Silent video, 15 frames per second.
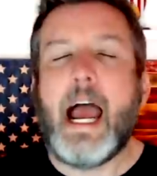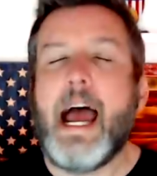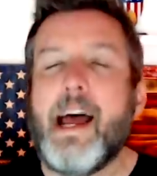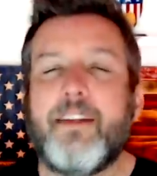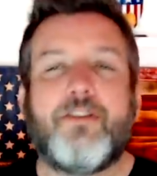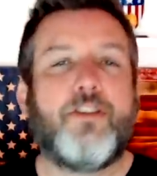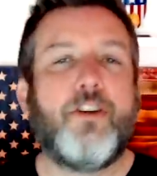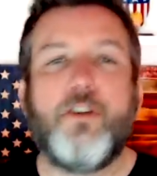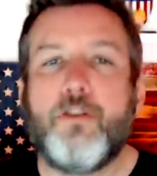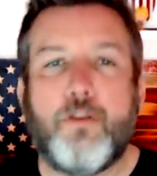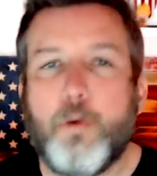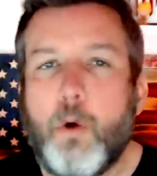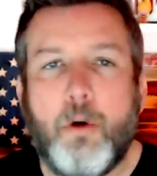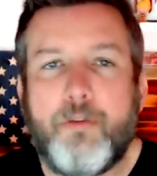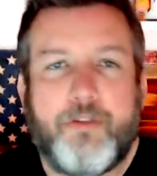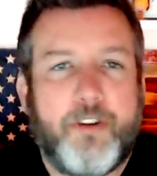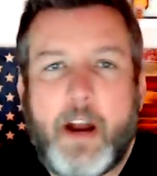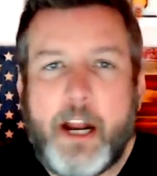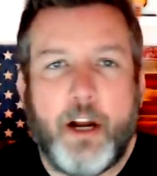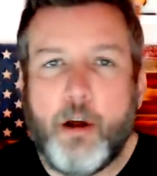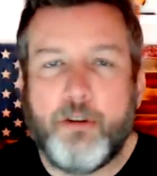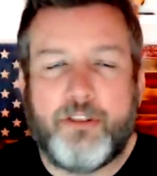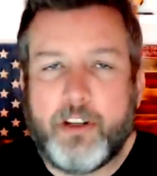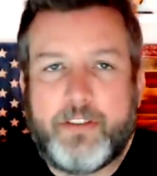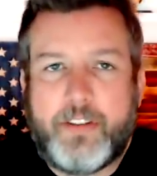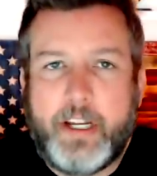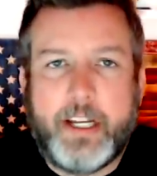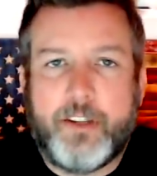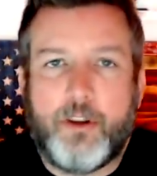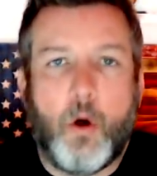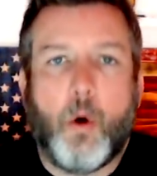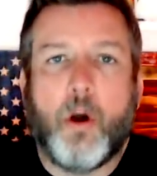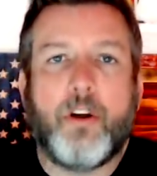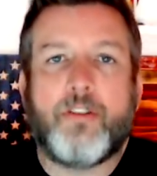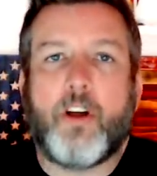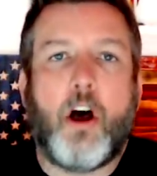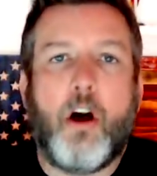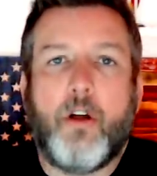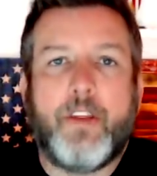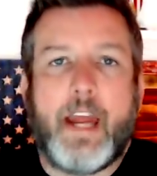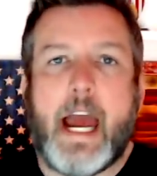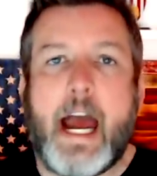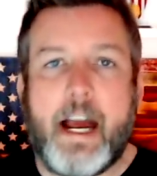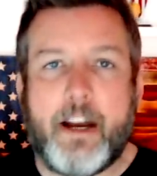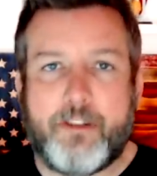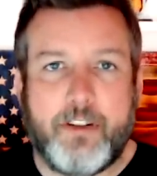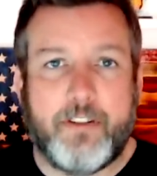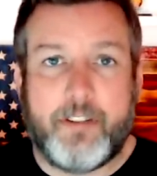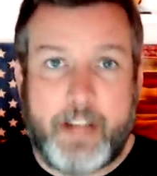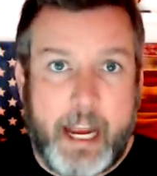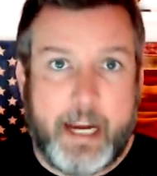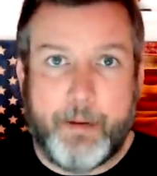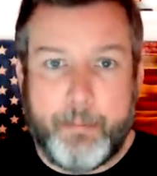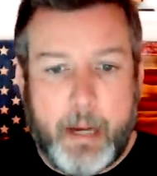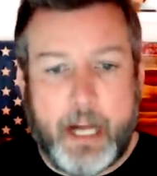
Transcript: As usual, Fredo just ignores all the actions taken